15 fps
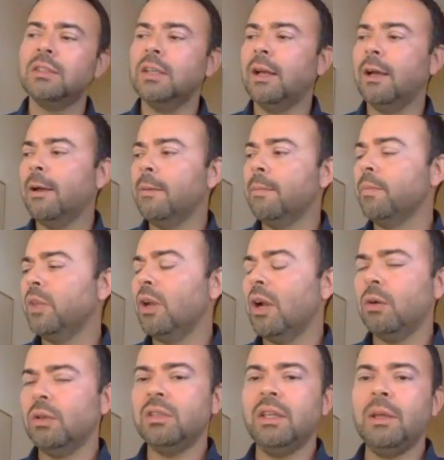You know, I
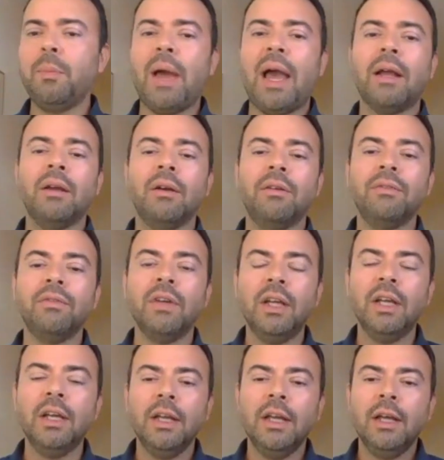always think back of
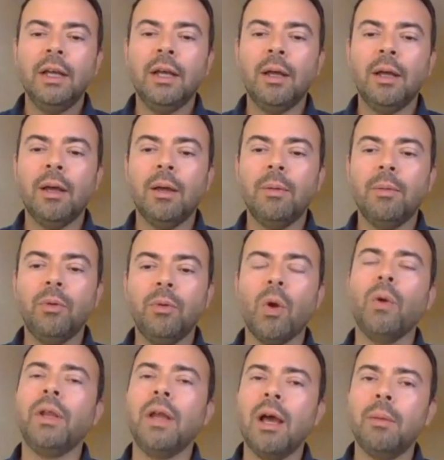
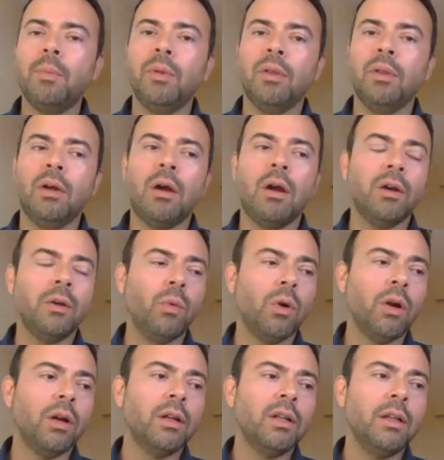growing up, the hard
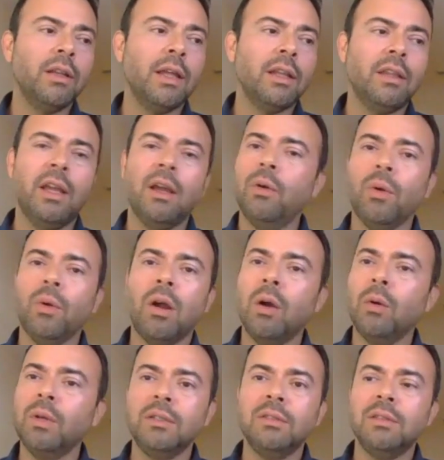work that they were
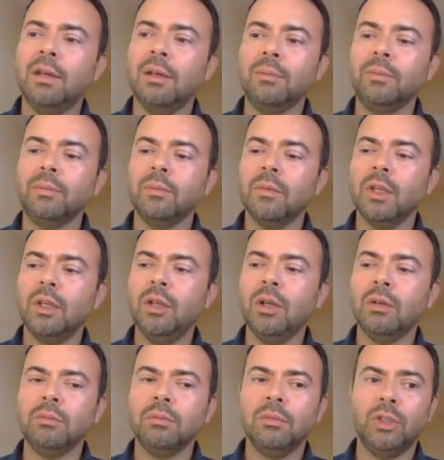always,
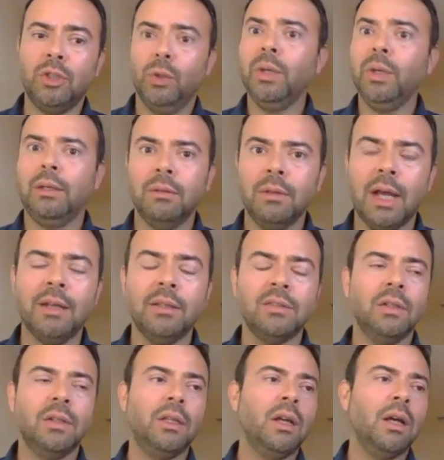doing,
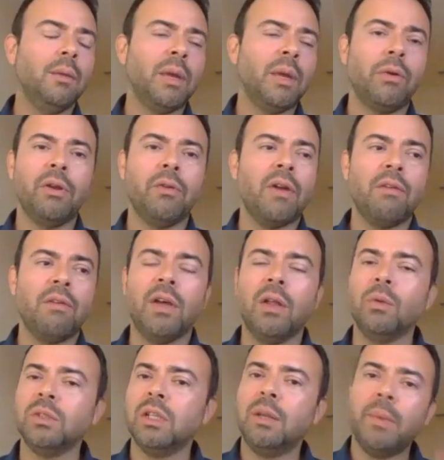honestly. My great grandfather
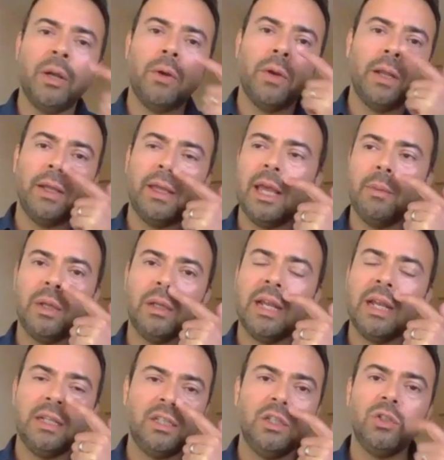was an immigrant, came in the
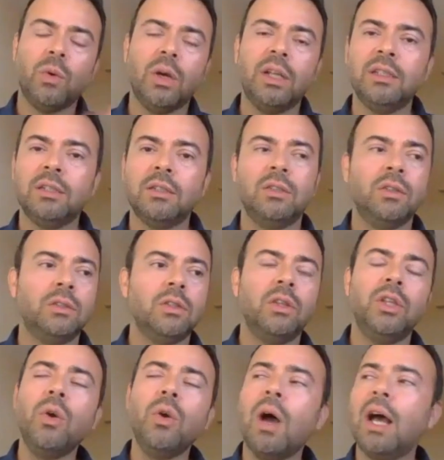1920s to
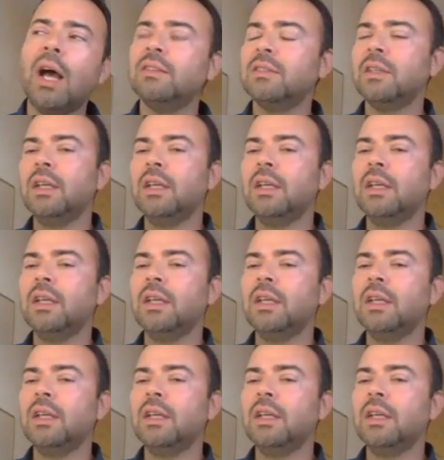the US.